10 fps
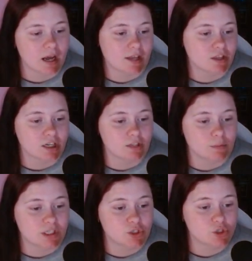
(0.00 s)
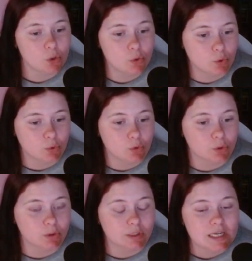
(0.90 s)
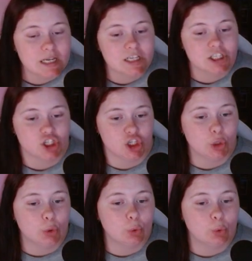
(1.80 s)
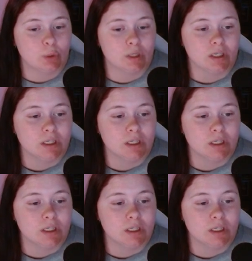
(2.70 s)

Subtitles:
I thought it'd be so cool to